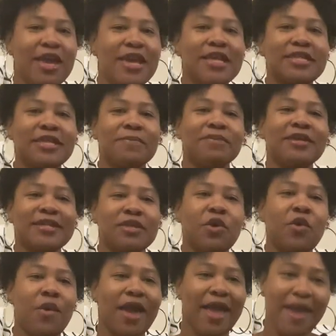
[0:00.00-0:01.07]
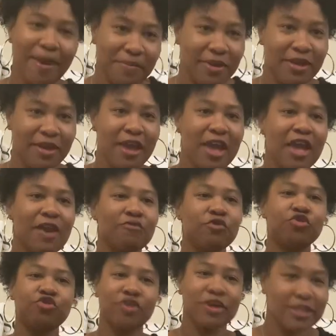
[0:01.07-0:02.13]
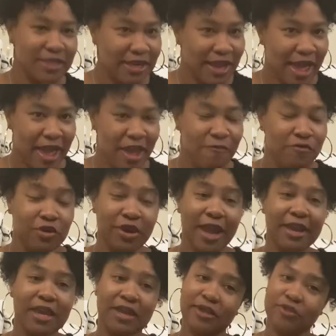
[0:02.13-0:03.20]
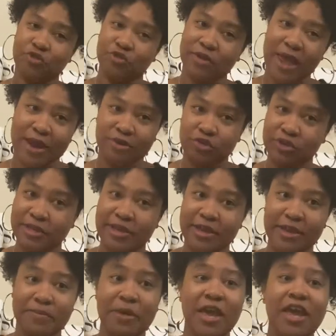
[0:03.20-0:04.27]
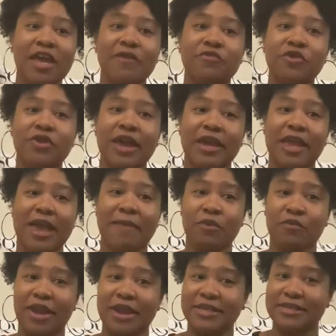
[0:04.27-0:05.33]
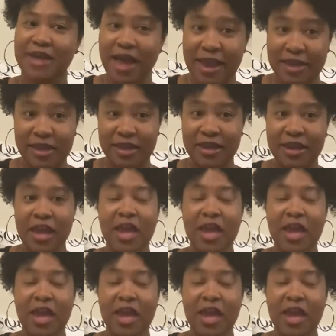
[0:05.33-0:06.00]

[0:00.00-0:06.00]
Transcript: It's something that's going to happen if you stress a lot, if you're not getting a lot of sleep, if you're not having the right diet,